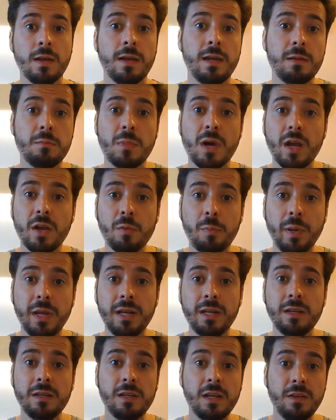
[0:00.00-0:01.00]
in my
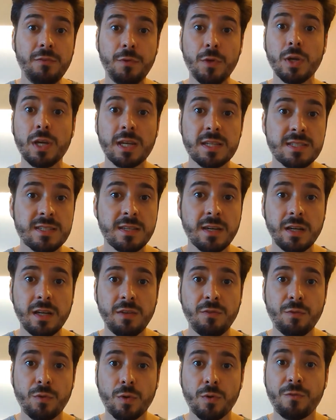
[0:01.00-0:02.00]
opinion, if you can
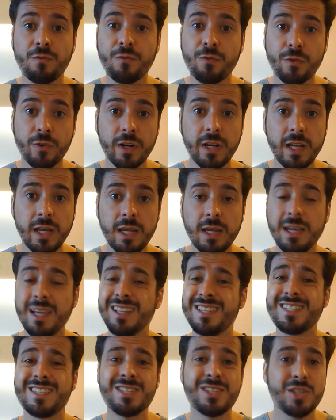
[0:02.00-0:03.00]
study for free,
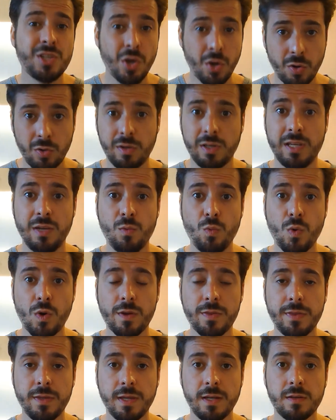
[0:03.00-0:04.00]
it's totally
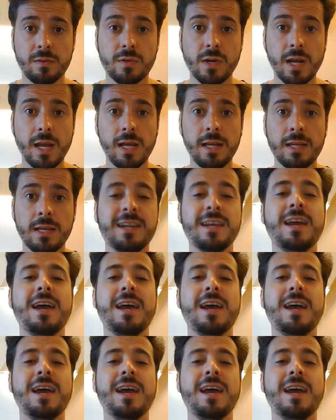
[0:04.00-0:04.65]
worth it, right?